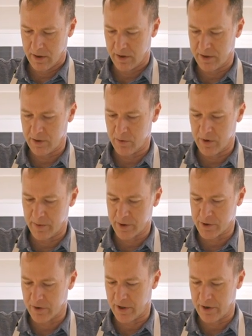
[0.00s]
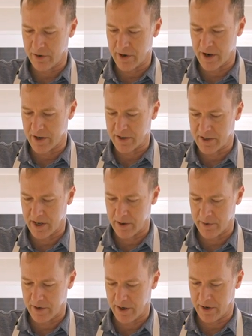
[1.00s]
because you want to make sure that you're not
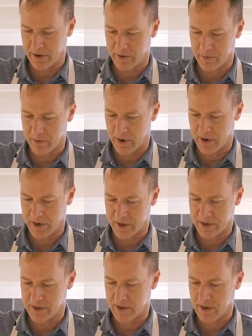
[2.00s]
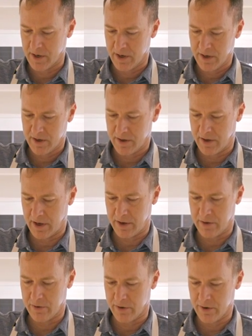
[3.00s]
contaminating the product that
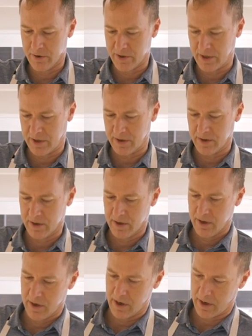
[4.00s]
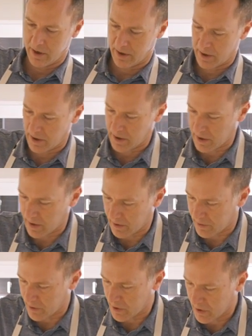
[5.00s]
you're using. And
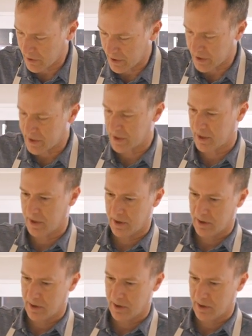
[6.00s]
if you notice,